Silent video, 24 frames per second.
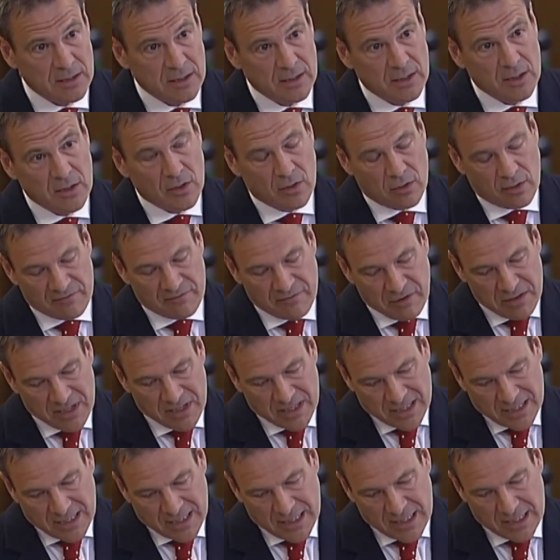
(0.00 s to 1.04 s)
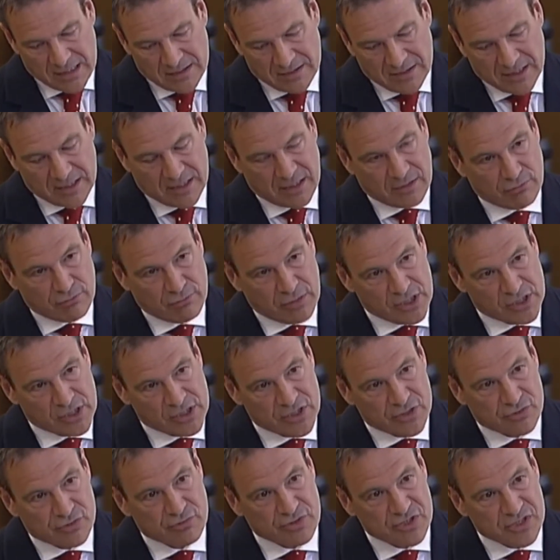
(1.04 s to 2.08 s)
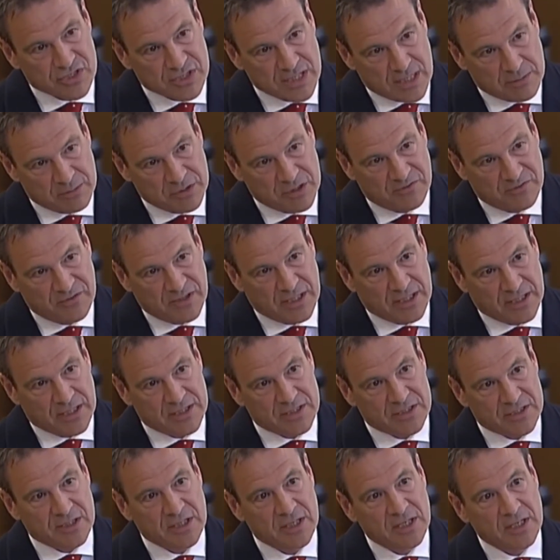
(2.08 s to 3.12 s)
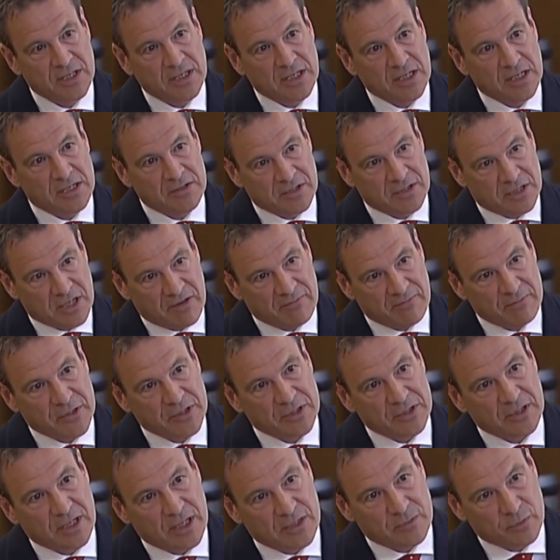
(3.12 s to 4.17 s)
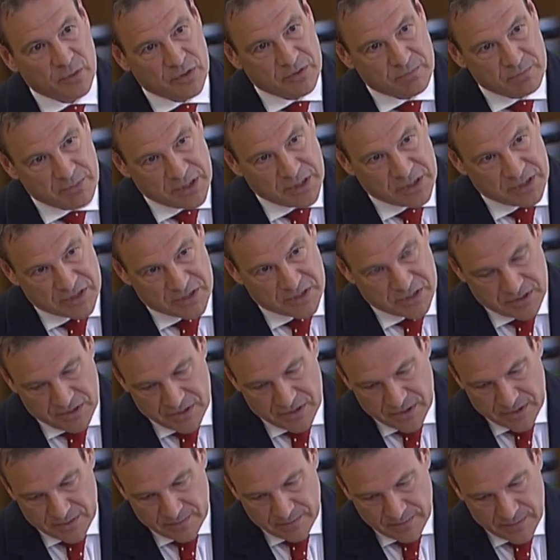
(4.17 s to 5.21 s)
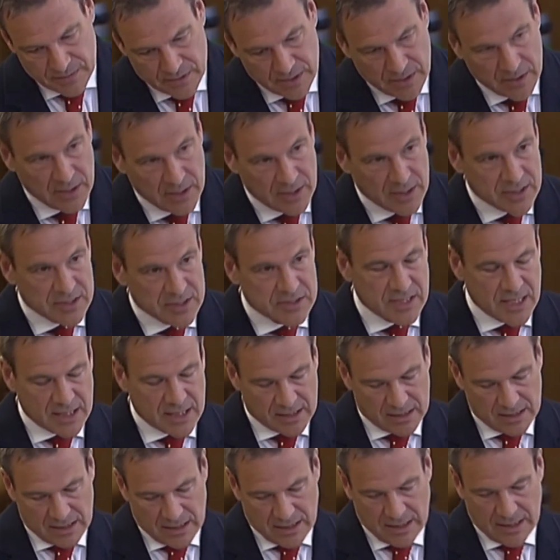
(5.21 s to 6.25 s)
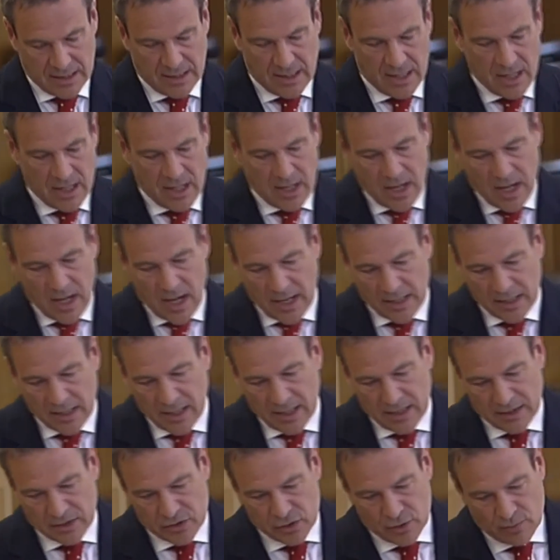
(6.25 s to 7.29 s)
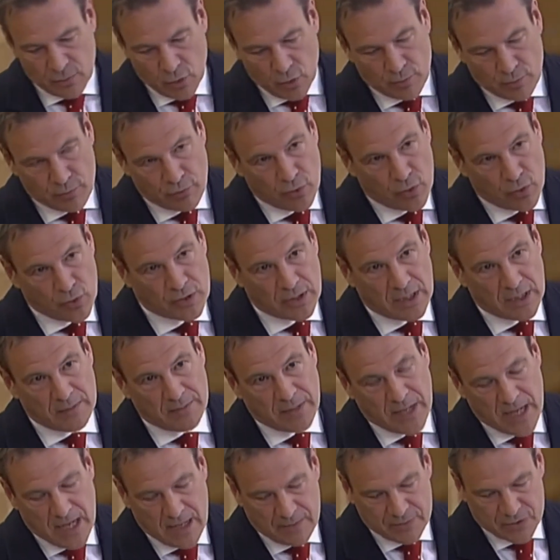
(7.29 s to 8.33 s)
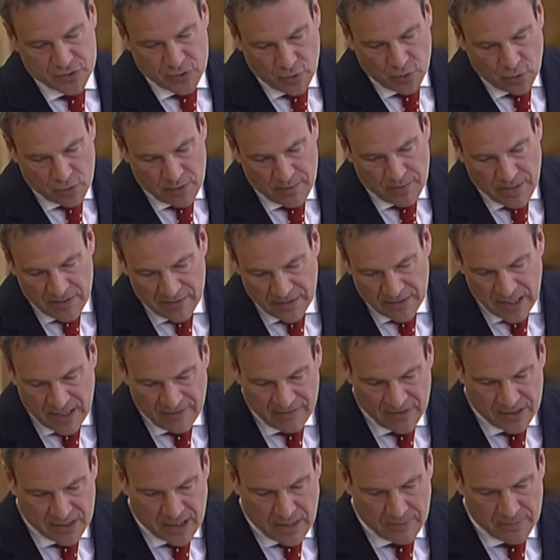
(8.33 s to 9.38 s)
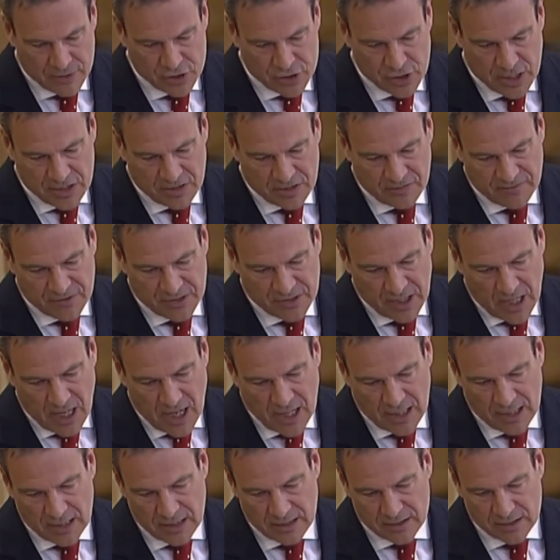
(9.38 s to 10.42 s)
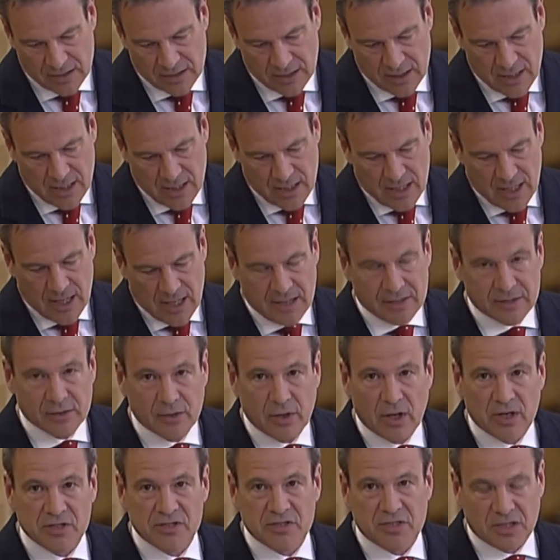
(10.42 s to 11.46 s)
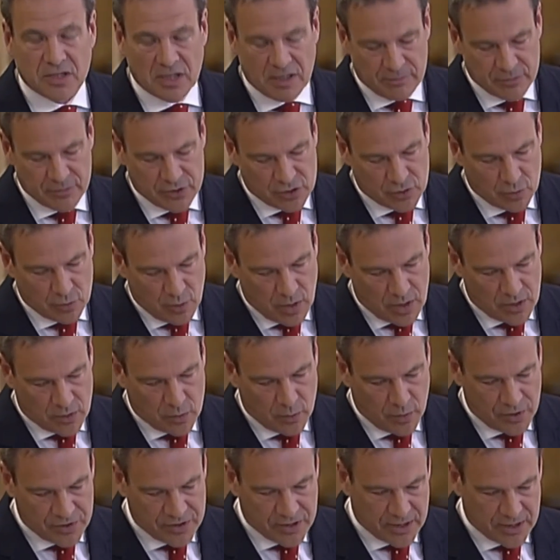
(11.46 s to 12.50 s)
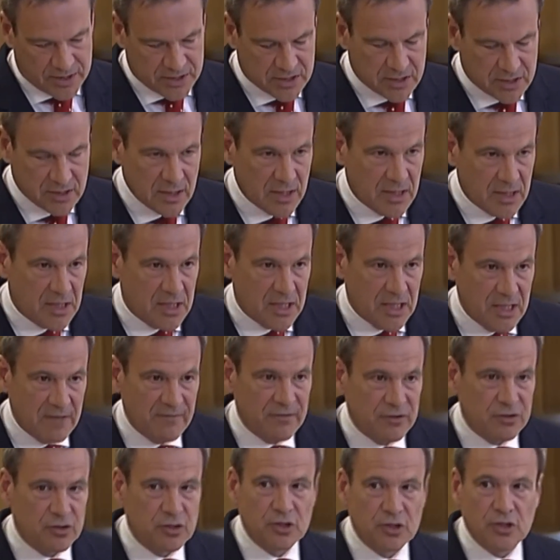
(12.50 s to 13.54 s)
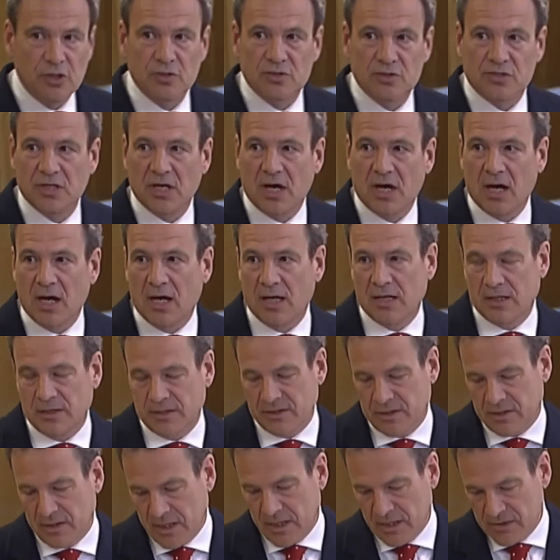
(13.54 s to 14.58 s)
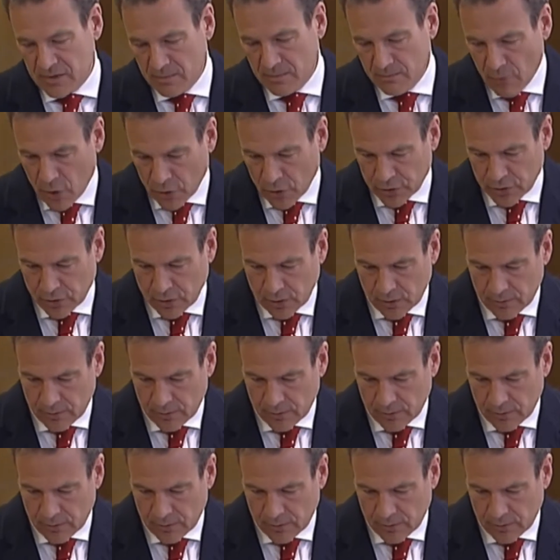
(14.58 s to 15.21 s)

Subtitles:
I'm very keen that it reaches receptive ears in the government and with ministers. Secondly, I'd like to more broadly perhaps talk about the levelling up agenda for the island and to ask the government to work with us, even to use the island as a model,